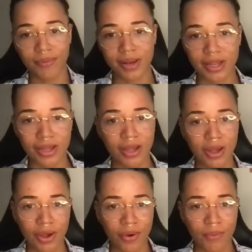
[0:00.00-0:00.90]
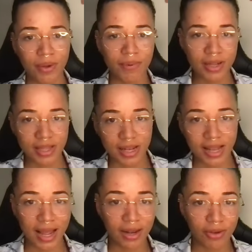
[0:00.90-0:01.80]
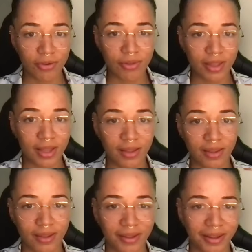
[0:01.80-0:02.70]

When you when you want to sit down and do things,